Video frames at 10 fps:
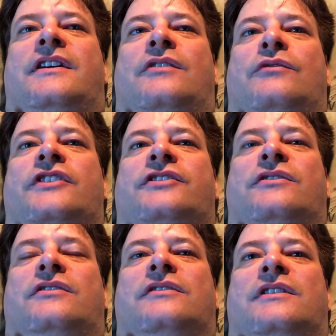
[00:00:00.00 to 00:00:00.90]
uh,
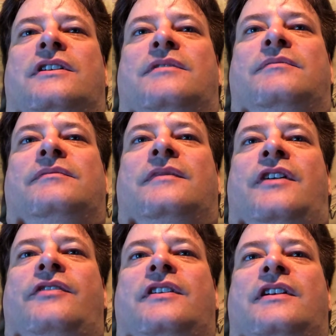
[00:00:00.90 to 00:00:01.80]
original um,
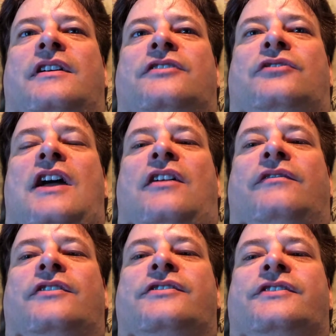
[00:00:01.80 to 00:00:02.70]
on the uh, trial
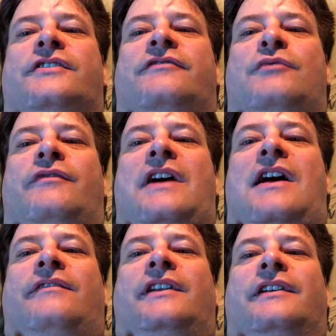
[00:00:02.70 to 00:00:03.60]
version of
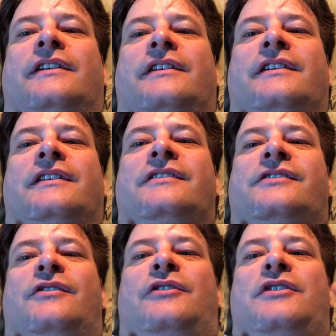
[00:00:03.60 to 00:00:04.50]
Movavi,
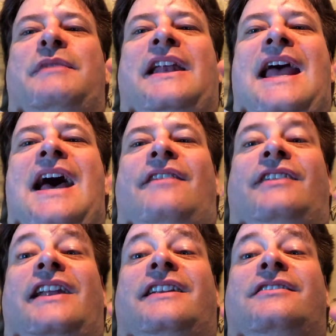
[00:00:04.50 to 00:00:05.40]
so it only made half,
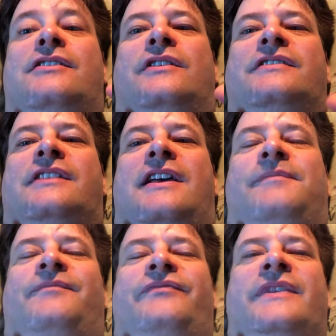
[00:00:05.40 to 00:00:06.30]
and I didn't notice that.
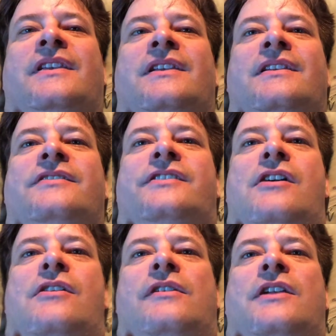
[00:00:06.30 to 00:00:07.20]

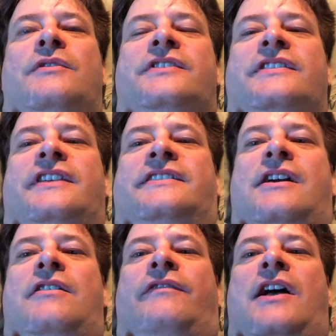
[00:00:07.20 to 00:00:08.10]
So it was a six
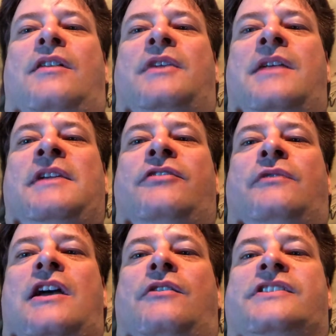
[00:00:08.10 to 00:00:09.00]
hour file, but I made
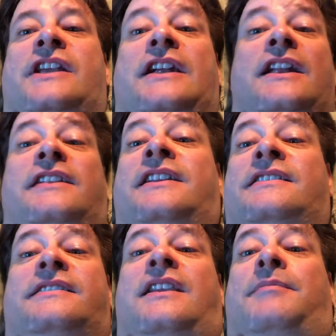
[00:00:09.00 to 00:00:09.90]
three hours in, and it didn't
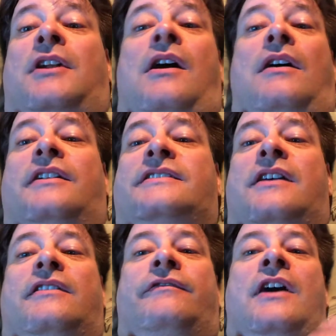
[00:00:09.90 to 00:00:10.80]
skip at all. It
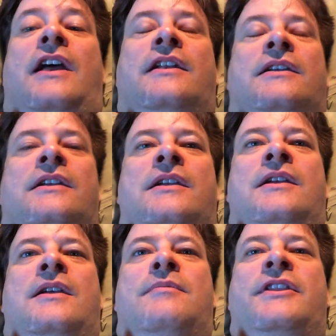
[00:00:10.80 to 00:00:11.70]
sounded fine,
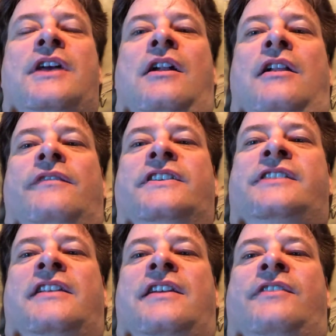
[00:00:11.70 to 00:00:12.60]
but then all of a
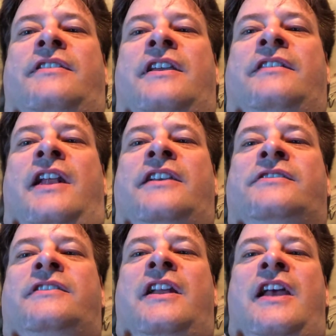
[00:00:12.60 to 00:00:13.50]
sudden, everything that I
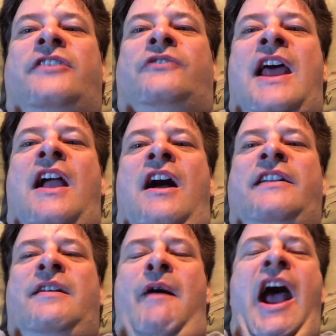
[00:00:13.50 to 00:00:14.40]
that I drag
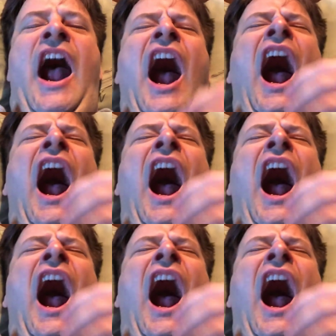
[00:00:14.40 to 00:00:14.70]
onto her,